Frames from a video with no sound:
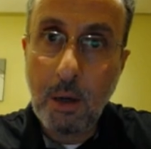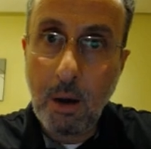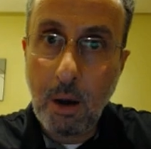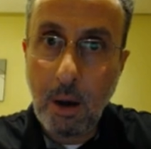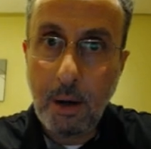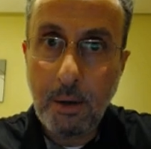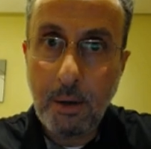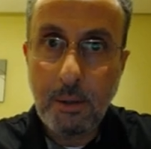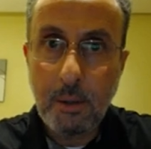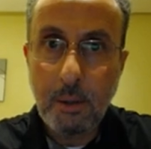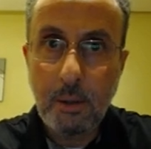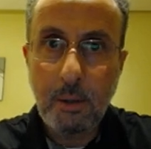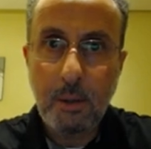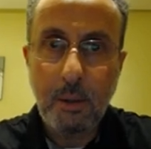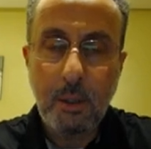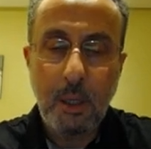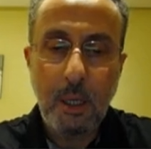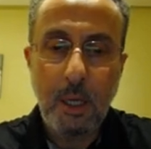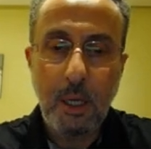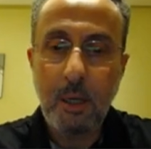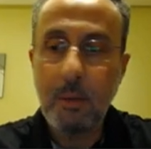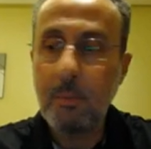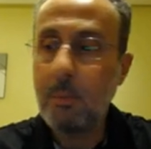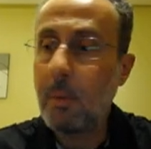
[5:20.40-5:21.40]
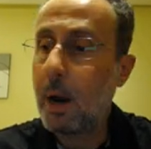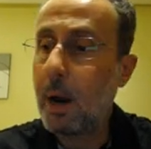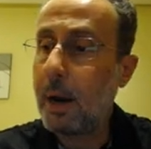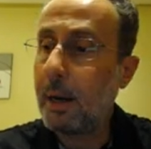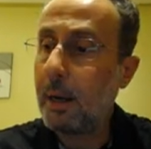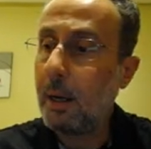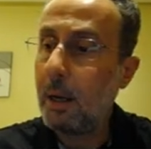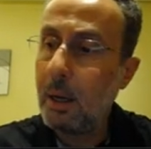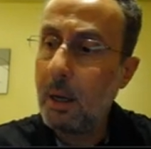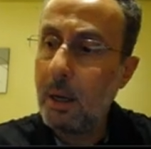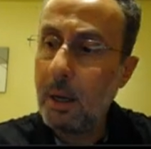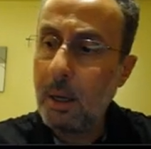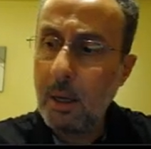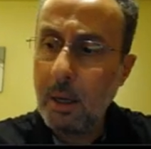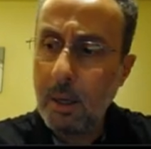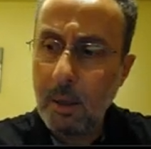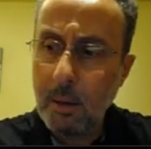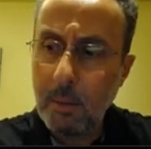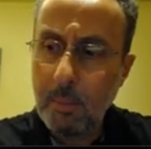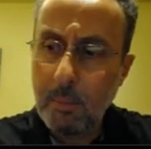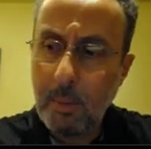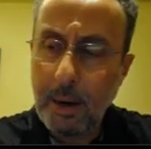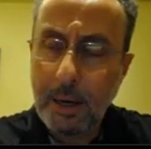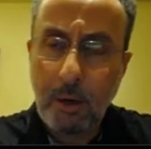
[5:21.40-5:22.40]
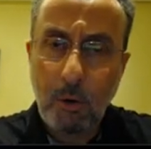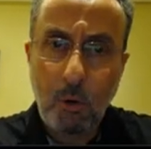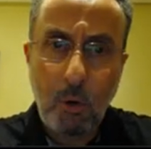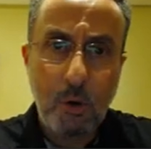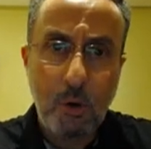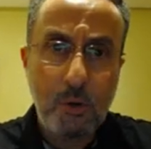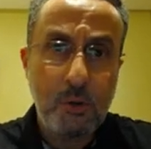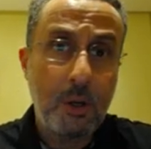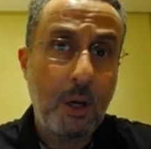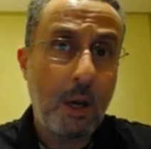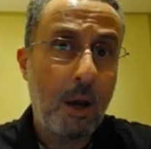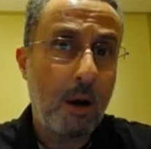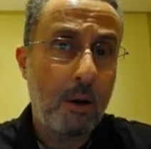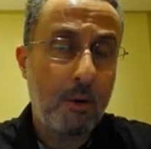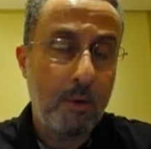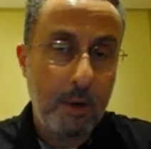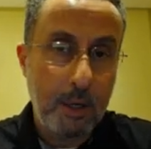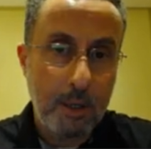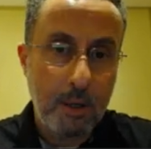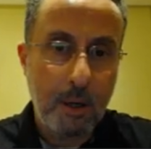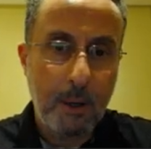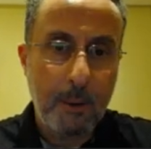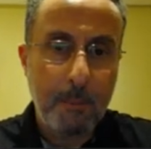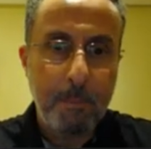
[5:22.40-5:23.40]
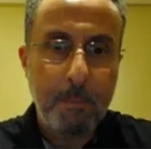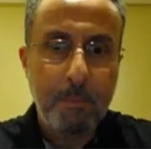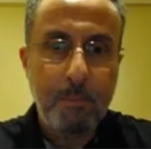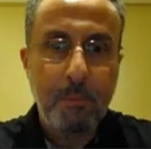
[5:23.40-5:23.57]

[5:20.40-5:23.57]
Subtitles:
card in my micro SD card reader.